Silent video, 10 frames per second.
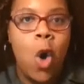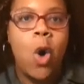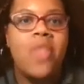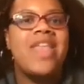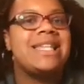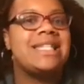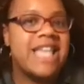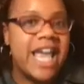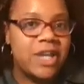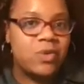On that
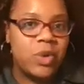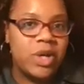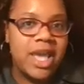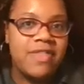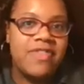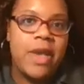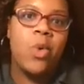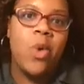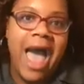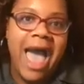second week, they
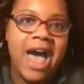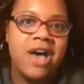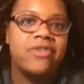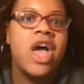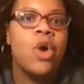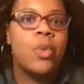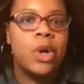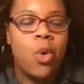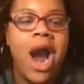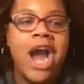will have
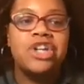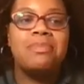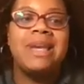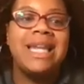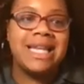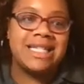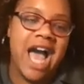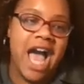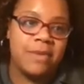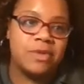required meeting
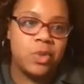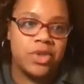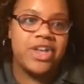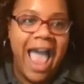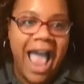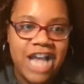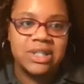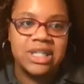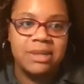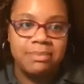times where they
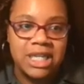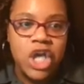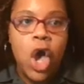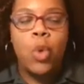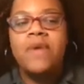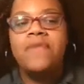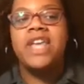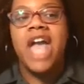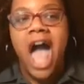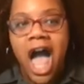actually meet with
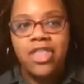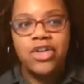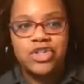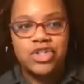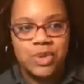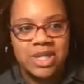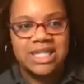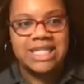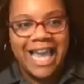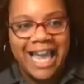the other
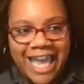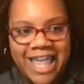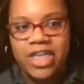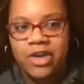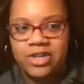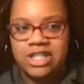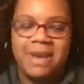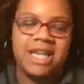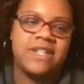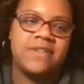students in their
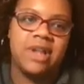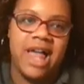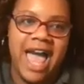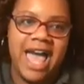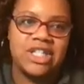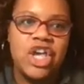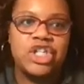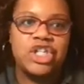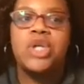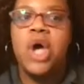respective class
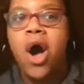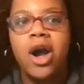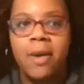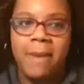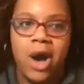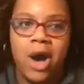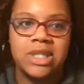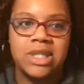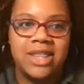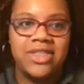to talk about
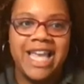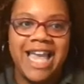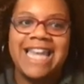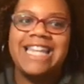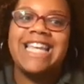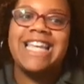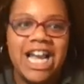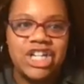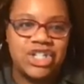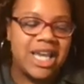the
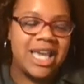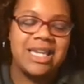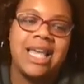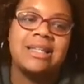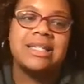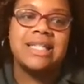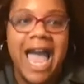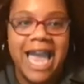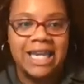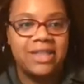engaging and
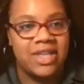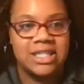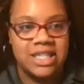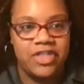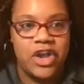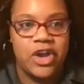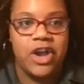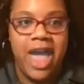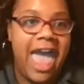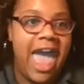exciting things that they
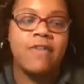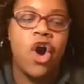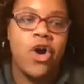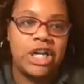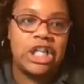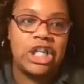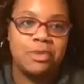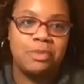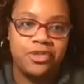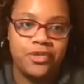have already
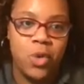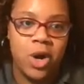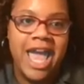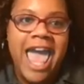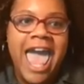learned before